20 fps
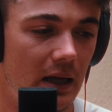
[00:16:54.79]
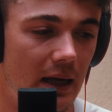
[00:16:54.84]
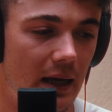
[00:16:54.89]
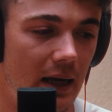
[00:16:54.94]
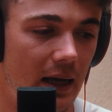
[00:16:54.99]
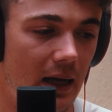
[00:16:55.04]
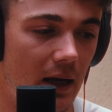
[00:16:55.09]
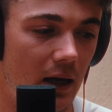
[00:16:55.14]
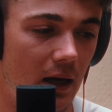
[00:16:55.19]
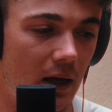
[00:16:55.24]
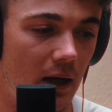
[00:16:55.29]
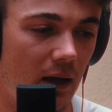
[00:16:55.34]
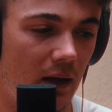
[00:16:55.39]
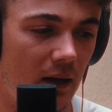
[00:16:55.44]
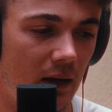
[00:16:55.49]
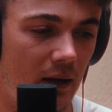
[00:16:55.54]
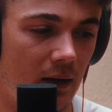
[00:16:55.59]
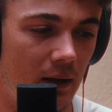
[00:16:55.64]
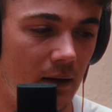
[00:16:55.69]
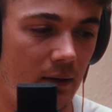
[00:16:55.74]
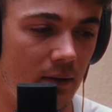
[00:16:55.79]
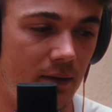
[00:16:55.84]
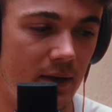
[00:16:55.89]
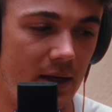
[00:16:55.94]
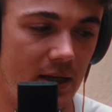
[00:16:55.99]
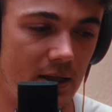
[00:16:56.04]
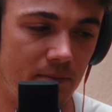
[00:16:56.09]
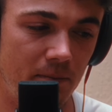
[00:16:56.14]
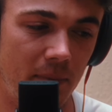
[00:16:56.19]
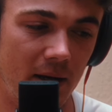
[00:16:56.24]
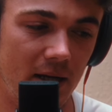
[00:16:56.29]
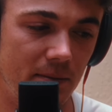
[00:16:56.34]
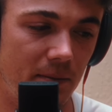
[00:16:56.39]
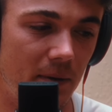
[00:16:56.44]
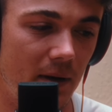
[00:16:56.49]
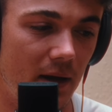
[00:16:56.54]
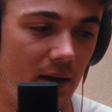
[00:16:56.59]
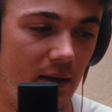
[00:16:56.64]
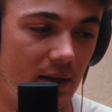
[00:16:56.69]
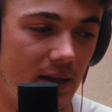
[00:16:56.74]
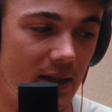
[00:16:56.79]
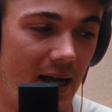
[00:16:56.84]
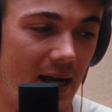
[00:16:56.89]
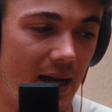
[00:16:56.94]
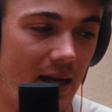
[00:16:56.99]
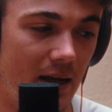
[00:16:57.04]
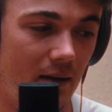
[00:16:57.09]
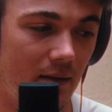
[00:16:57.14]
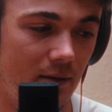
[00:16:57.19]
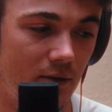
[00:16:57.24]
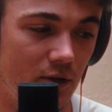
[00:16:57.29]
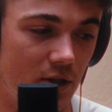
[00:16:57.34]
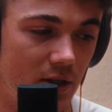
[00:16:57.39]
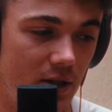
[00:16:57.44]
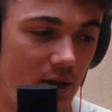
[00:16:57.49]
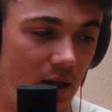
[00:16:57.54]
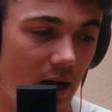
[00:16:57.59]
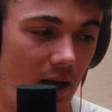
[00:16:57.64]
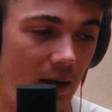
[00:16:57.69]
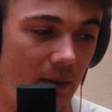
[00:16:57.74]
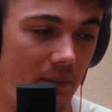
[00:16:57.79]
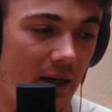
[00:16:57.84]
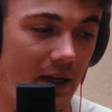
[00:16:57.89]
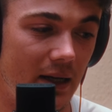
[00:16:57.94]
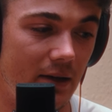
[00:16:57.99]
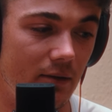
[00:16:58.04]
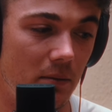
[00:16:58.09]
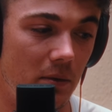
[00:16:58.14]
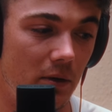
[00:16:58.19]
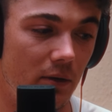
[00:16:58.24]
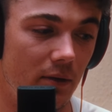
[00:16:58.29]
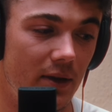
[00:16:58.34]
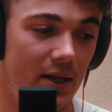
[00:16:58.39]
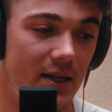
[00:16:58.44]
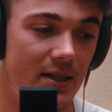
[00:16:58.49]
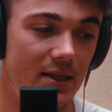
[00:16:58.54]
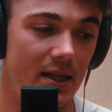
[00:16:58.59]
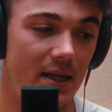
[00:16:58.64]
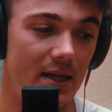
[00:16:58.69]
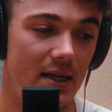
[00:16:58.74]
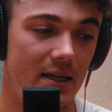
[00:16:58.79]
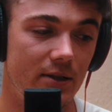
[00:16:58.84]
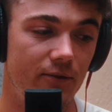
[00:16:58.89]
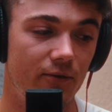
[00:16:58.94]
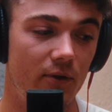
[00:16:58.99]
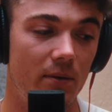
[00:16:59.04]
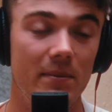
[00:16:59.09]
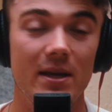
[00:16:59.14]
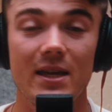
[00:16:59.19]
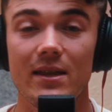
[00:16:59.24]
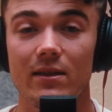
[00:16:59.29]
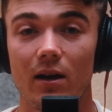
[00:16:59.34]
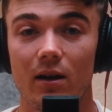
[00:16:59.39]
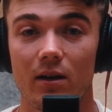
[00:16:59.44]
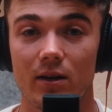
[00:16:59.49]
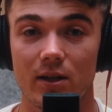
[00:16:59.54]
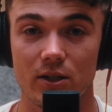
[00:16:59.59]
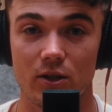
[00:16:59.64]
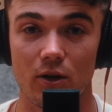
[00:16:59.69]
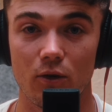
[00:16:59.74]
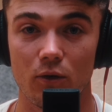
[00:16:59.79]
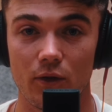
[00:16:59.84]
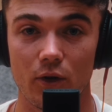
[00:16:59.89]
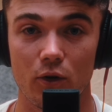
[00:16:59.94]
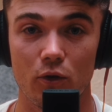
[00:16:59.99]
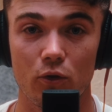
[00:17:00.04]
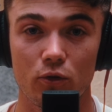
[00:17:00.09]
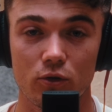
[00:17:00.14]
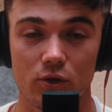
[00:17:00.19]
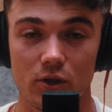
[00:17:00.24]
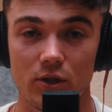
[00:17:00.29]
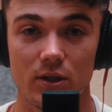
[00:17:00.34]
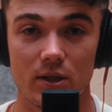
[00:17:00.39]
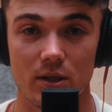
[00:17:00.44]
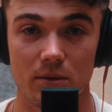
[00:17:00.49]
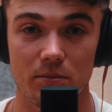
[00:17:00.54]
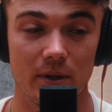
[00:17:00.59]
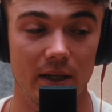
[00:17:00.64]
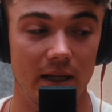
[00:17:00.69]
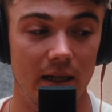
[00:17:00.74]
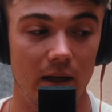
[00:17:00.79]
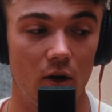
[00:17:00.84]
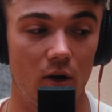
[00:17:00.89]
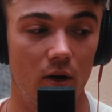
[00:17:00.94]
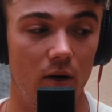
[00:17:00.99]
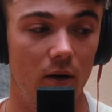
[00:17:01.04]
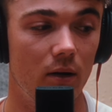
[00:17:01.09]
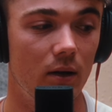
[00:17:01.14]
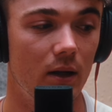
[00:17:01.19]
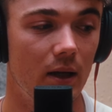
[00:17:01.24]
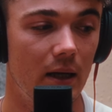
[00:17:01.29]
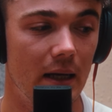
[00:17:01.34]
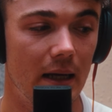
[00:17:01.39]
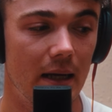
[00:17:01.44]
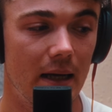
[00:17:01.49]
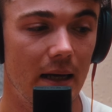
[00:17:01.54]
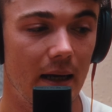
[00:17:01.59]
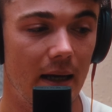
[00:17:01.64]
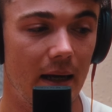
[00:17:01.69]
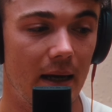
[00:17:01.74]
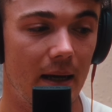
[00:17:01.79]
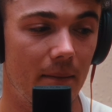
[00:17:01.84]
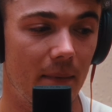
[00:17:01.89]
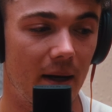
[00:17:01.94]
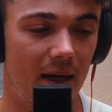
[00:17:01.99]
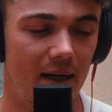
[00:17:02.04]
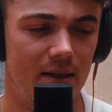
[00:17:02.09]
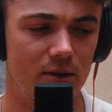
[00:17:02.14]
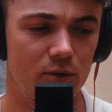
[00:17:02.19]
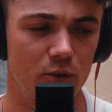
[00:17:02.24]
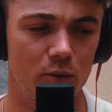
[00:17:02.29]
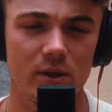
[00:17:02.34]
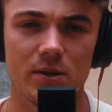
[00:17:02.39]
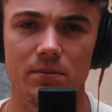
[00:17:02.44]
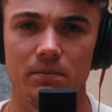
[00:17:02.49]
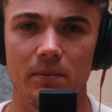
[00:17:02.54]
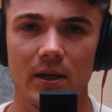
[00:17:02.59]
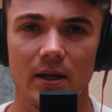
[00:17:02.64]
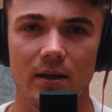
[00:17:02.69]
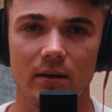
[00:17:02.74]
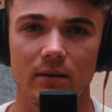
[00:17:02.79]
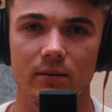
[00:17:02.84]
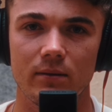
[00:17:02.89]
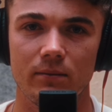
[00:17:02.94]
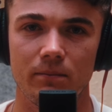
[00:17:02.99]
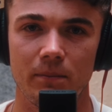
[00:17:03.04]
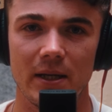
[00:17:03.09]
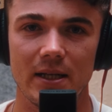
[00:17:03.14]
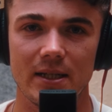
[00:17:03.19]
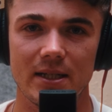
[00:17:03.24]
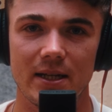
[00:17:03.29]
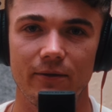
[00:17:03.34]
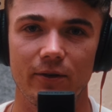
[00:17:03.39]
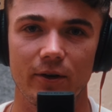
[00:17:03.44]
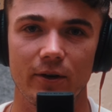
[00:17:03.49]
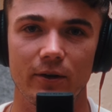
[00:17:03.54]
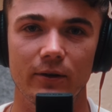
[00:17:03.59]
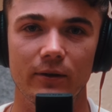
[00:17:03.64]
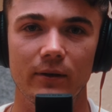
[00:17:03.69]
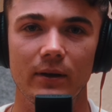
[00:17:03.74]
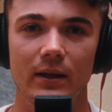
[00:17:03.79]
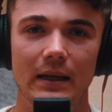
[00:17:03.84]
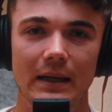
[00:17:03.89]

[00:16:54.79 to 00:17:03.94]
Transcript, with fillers: uh, this best putt of the day, just unbelievable. This is for me the hardest hole on the course because it's pretty long, um, and it's always been been difficult.